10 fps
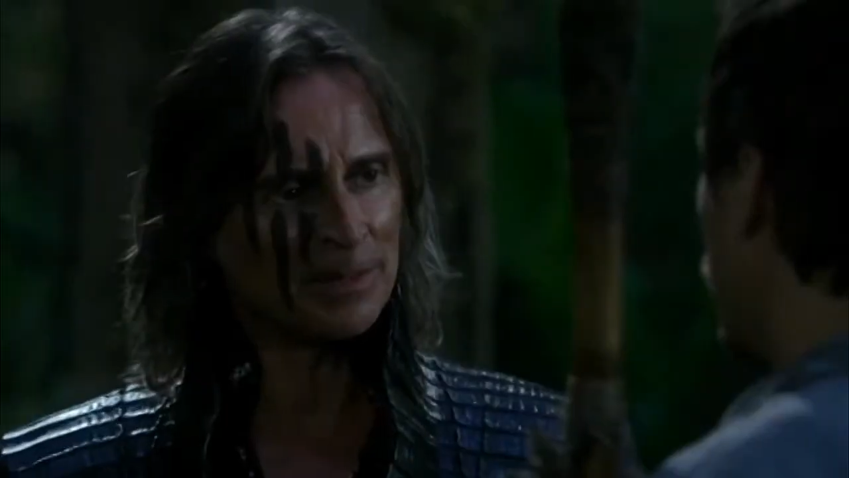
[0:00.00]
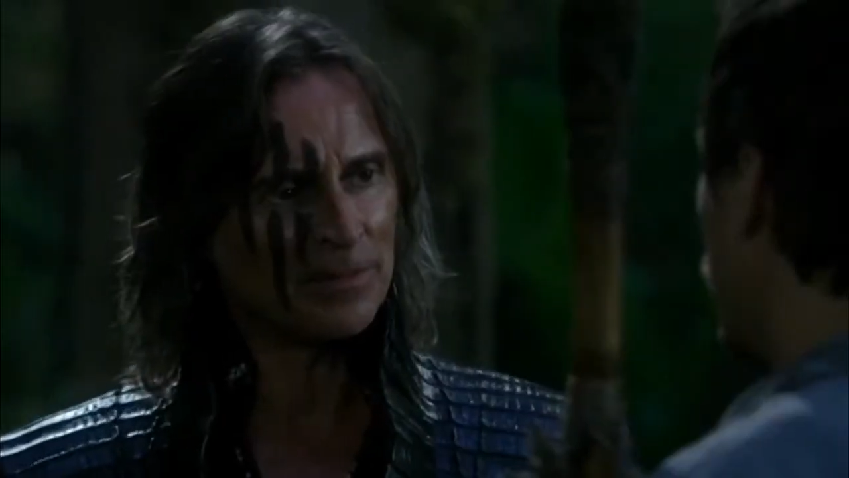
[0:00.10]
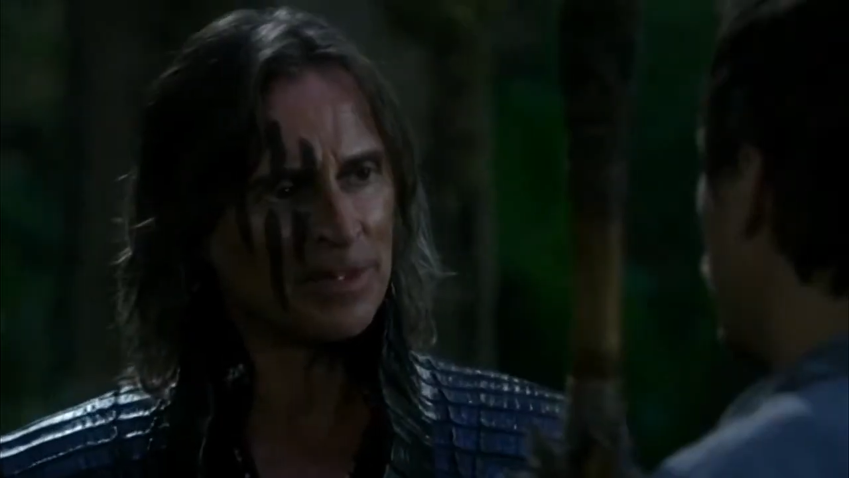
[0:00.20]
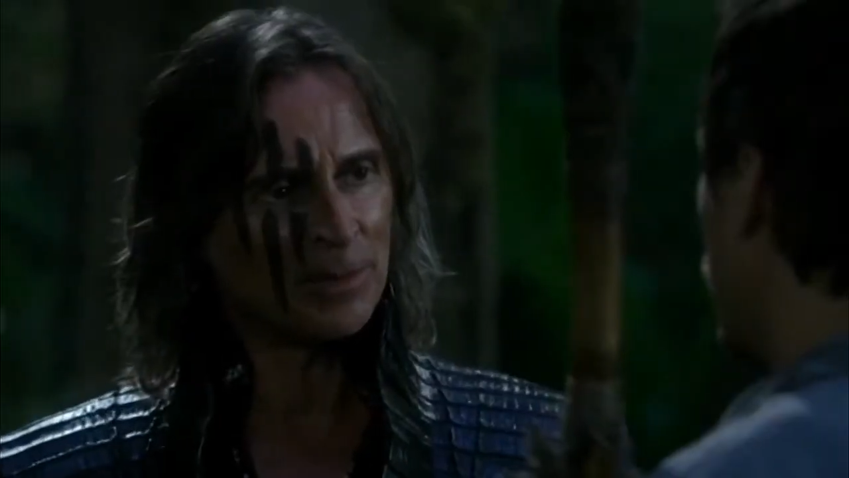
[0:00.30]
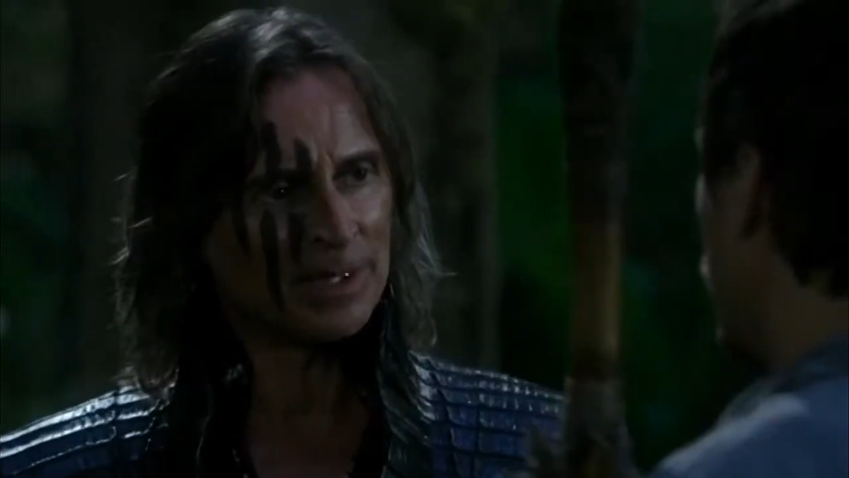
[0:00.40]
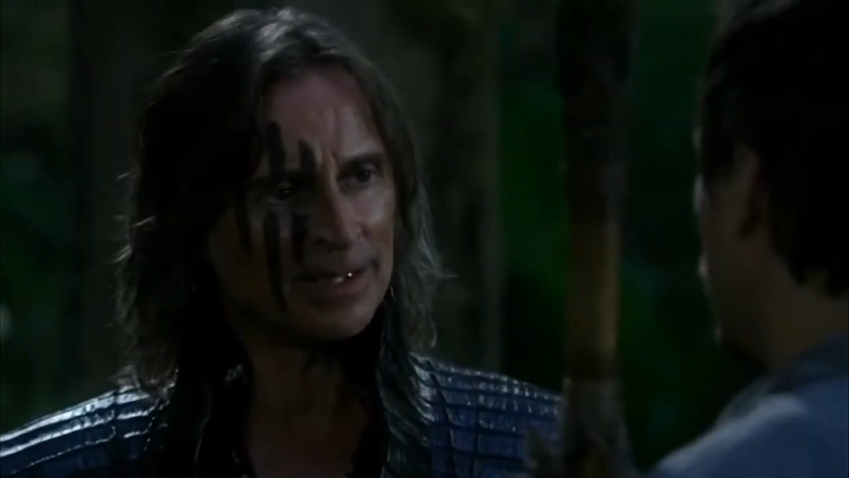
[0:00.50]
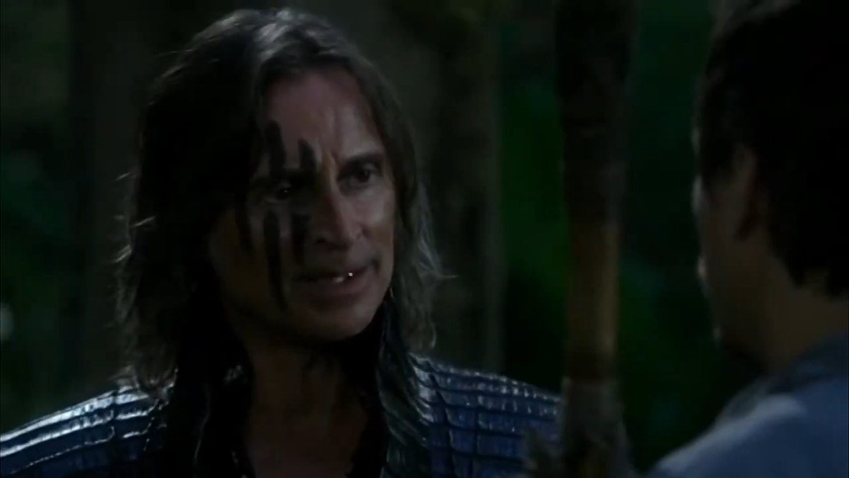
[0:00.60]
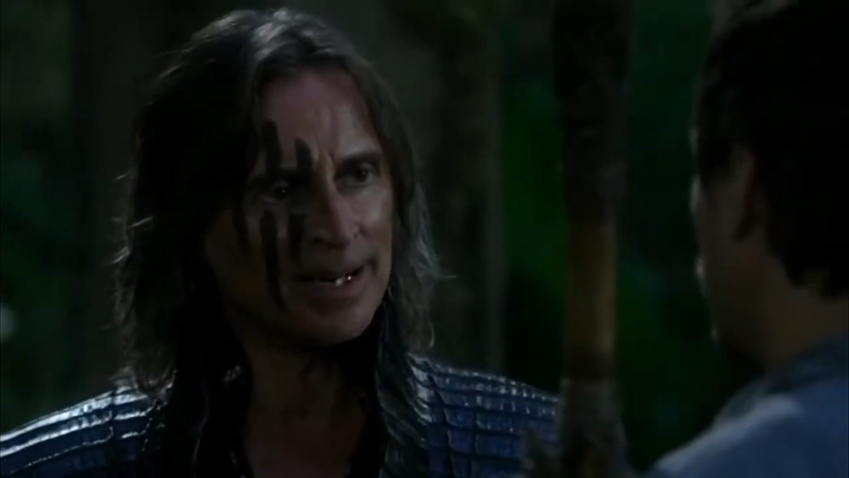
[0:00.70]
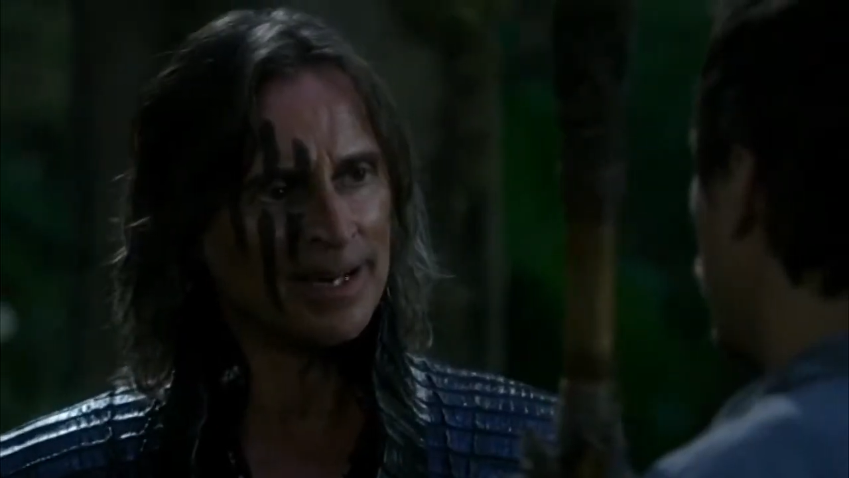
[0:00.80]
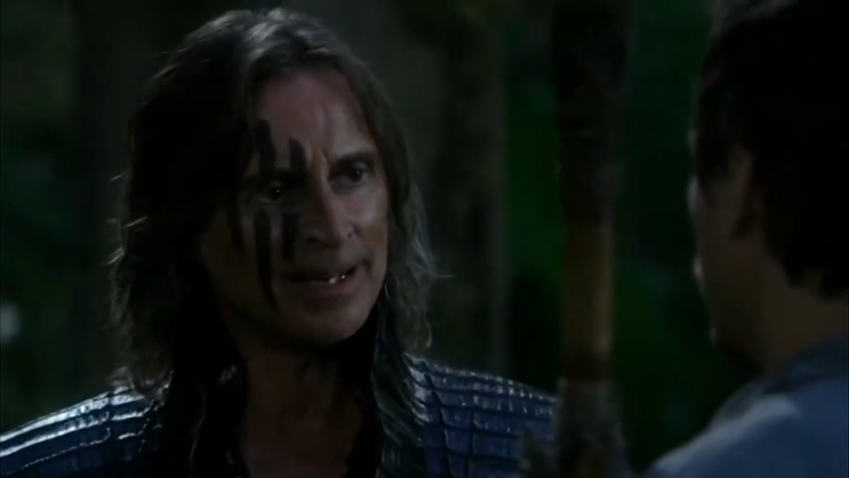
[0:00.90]
him if you're willing to
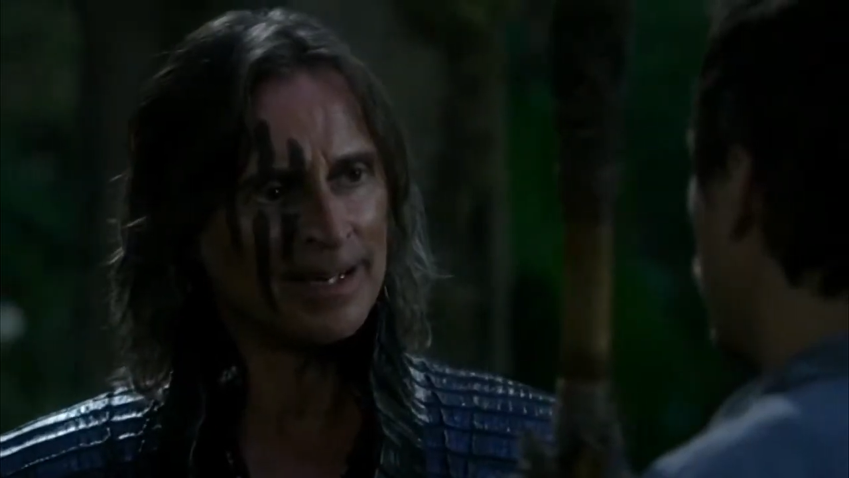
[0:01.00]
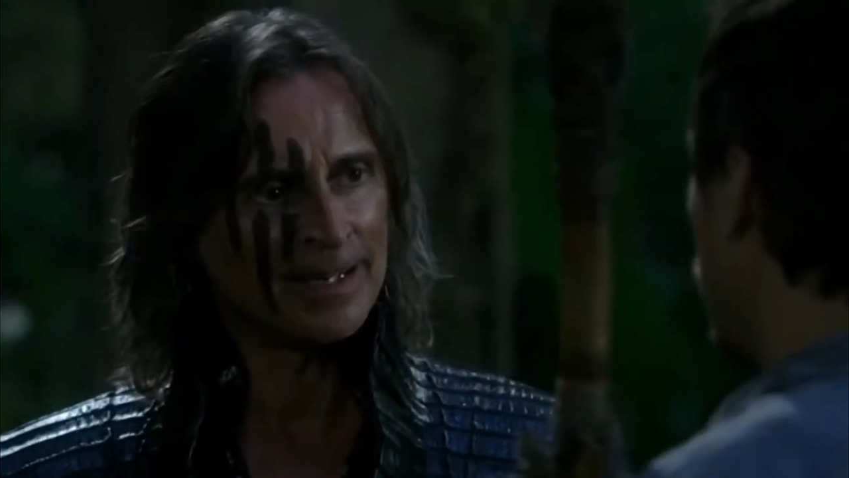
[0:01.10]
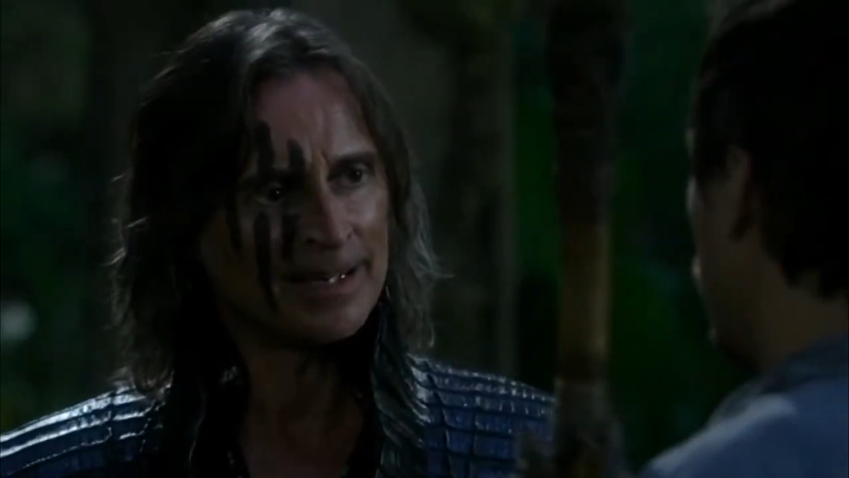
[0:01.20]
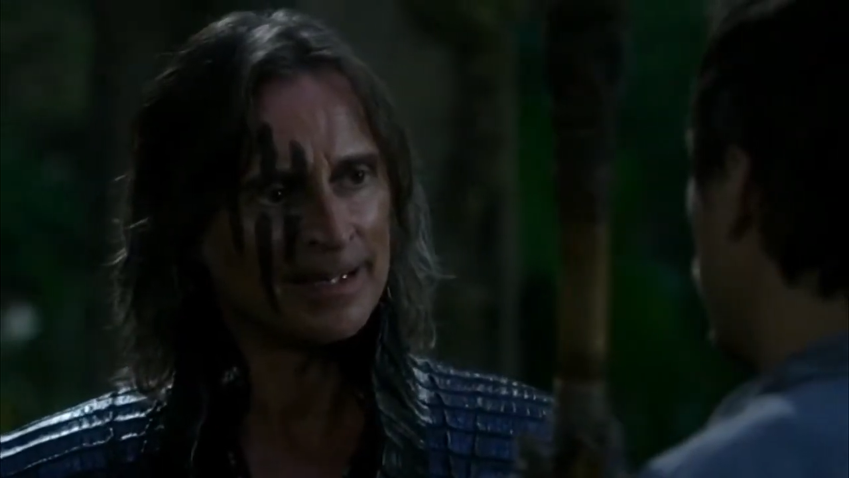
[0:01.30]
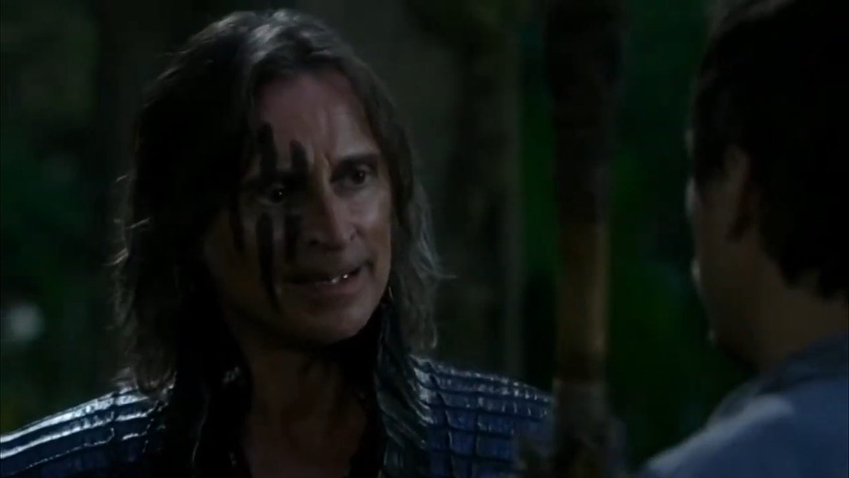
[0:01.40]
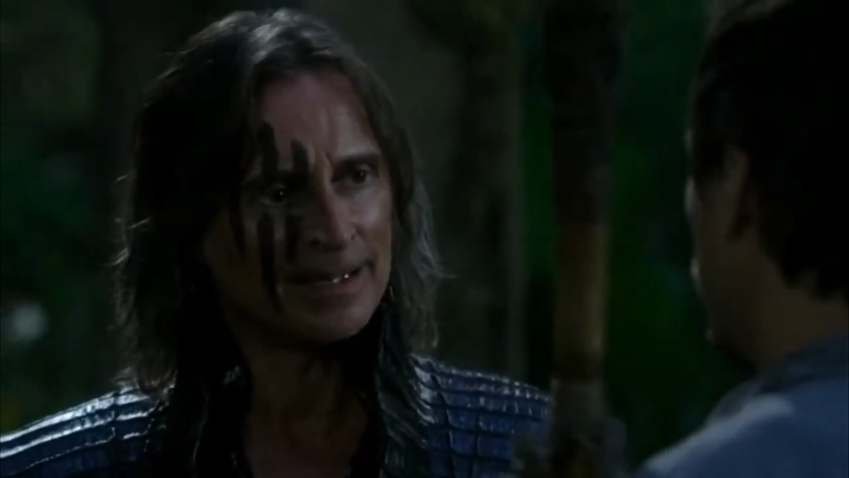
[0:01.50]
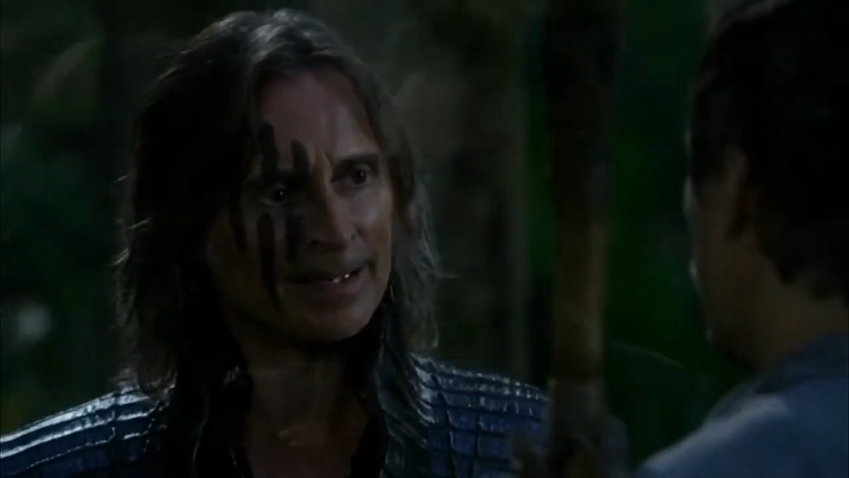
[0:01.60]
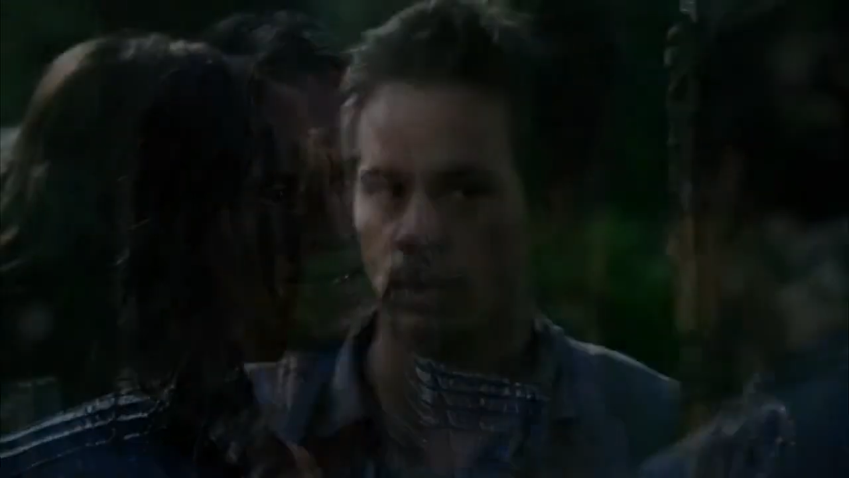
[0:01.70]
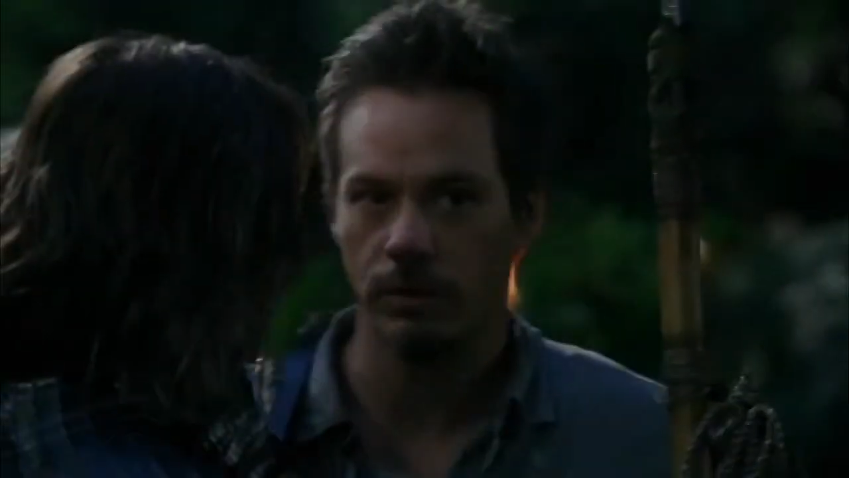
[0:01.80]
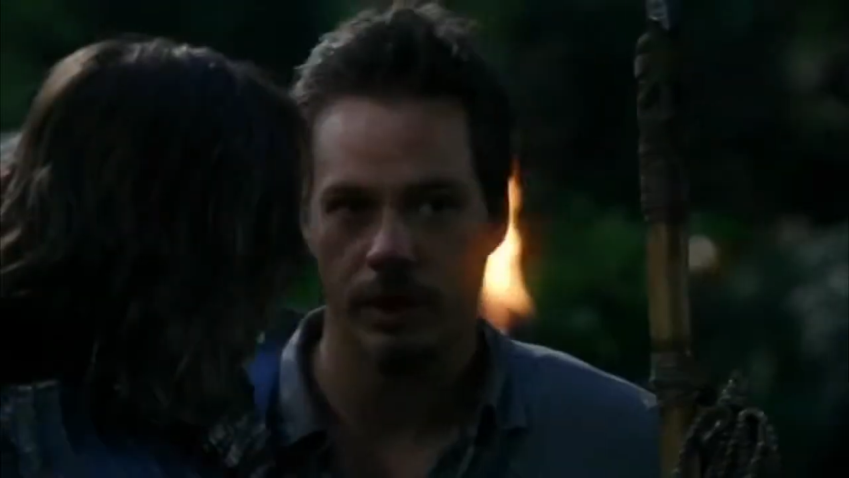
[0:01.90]
die. What if